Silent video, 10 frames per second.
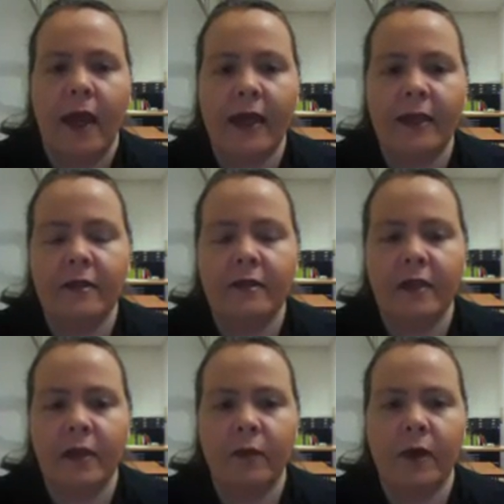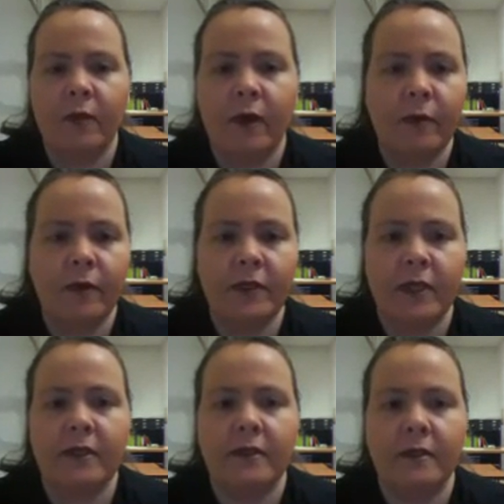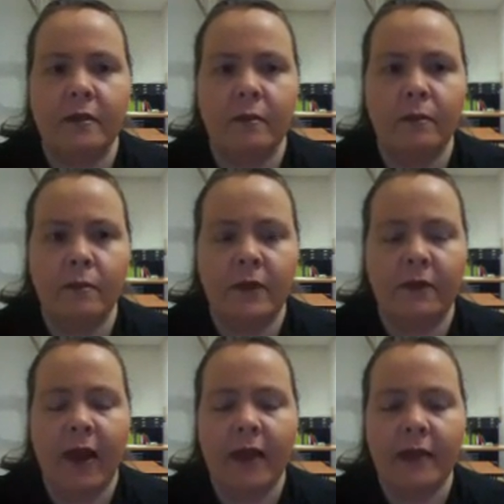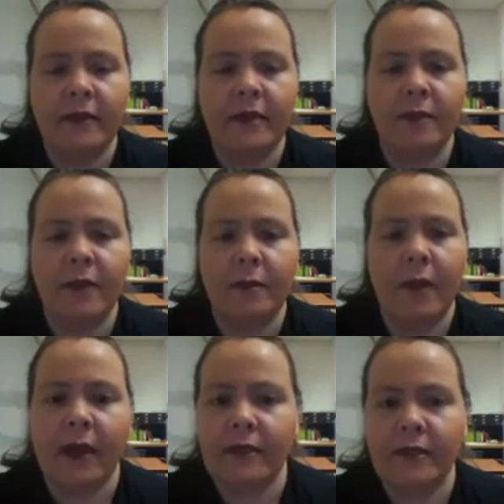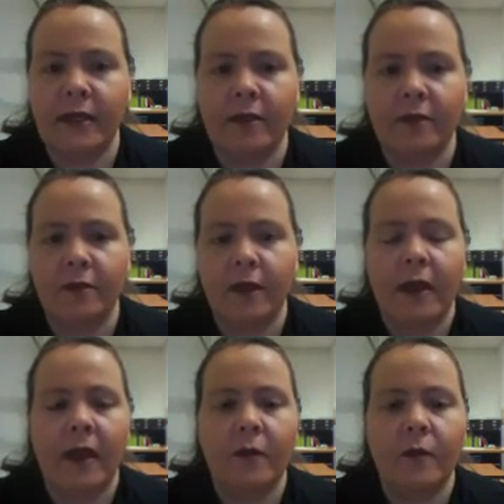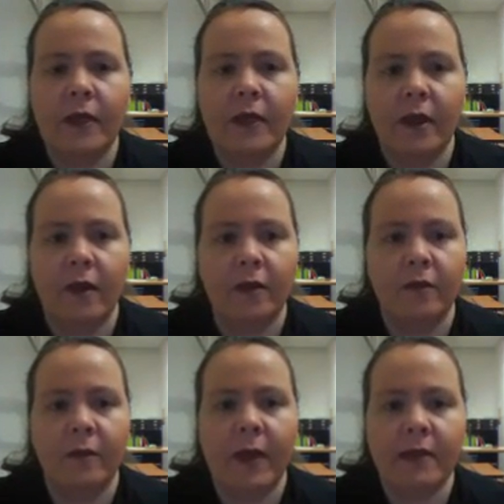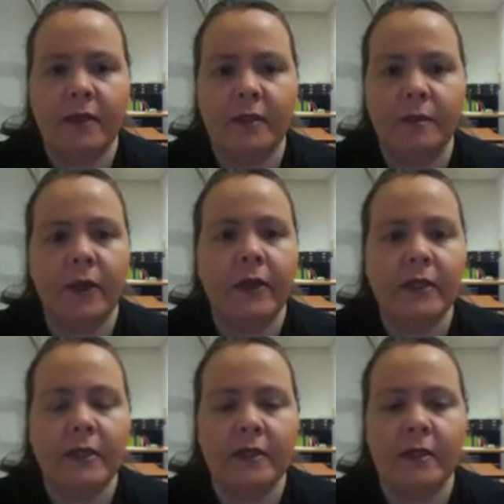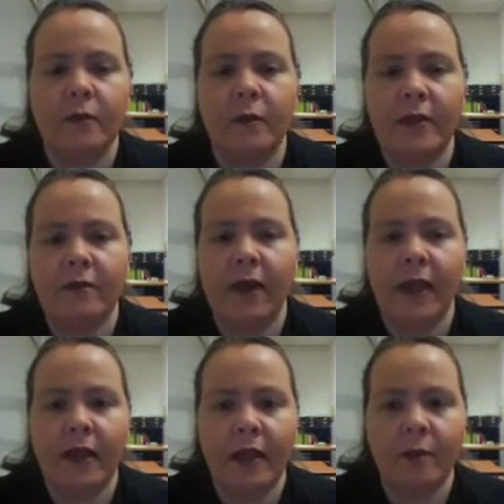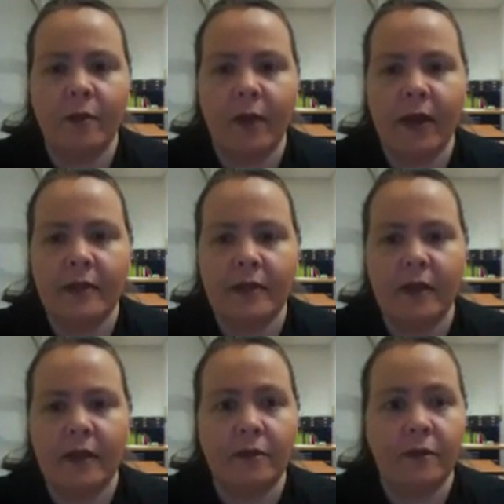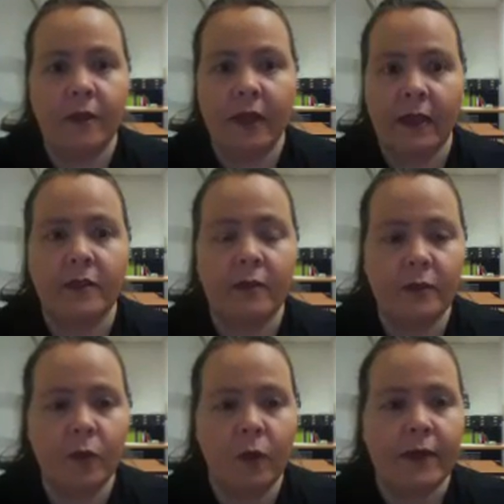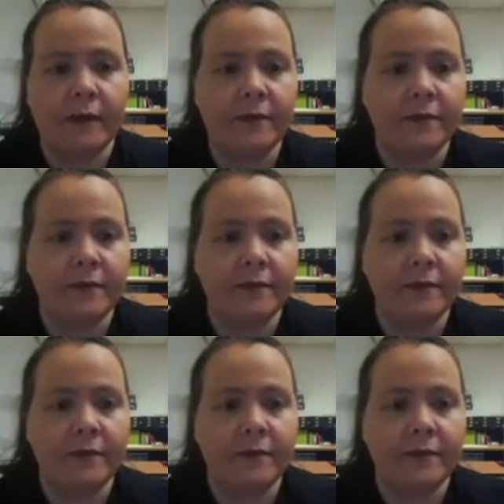A to the 0 represents dividing something by itself. And we know from past experiences that when we divide a number by itself, the answer is 1.